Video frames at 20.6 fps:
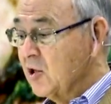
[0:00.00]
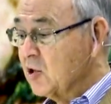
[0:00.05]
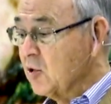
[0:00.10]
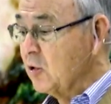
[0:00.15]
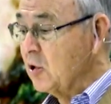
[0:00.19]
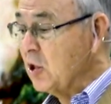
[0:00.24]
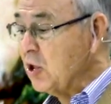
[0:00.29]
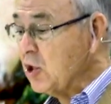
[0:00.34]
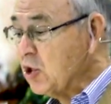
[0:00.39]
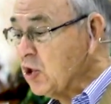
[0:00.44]

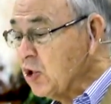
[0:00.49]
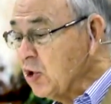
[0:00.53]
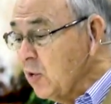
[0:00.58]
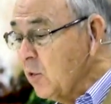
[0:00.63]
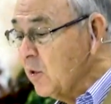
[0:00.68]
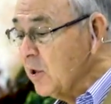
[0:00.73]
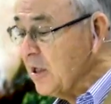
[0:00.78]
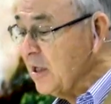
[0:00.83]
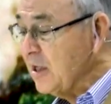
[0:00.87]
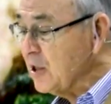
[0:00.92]
So
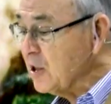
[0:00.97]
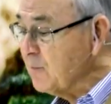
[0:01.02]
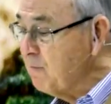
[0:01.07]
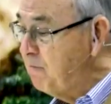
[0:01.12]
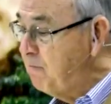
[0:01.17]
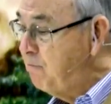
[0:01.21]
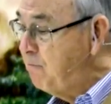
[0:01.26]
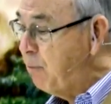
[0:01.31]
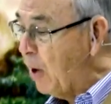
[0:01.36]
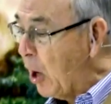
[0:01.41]
Yeshua is
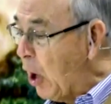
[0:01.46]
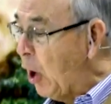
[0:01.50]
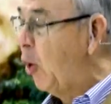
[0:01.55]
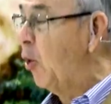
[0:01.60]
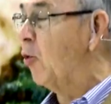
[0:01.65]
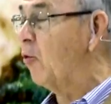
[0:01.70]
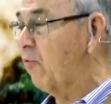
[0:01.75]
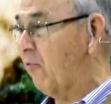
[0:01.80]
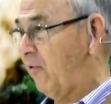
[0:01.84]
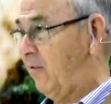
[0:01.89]

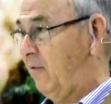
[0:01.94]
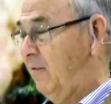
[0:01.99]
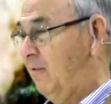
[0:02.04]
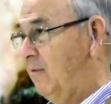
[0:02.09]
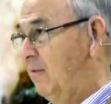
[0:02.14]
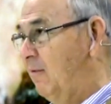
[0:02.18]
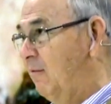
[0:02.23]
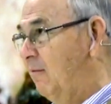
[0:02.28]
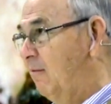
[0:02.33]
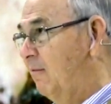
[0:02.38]
both
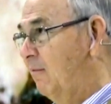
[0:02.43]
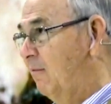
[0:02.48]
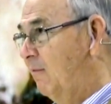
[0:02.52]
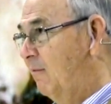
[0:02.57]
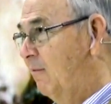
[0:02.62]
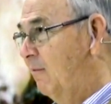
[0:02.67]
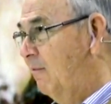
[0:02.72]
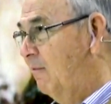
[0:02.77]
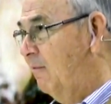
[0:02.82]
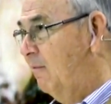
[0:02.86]

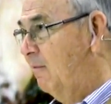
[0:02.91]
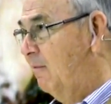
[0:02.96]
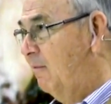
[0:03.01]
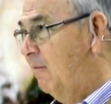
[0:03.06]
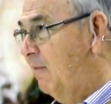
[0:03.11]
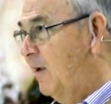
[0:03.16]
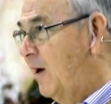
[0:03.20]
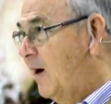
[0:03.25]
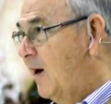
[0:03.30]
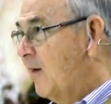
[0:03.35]

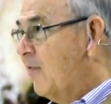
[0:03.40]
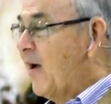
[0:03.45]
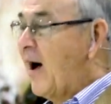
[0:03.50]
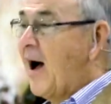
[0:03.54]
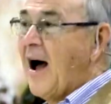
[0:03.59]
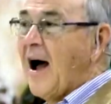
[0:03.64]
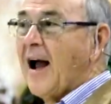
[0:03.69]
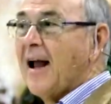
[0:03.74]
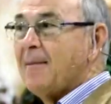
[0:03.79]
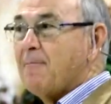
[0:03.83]

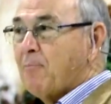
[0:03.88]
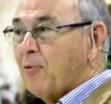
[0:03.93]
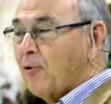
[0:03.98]
the high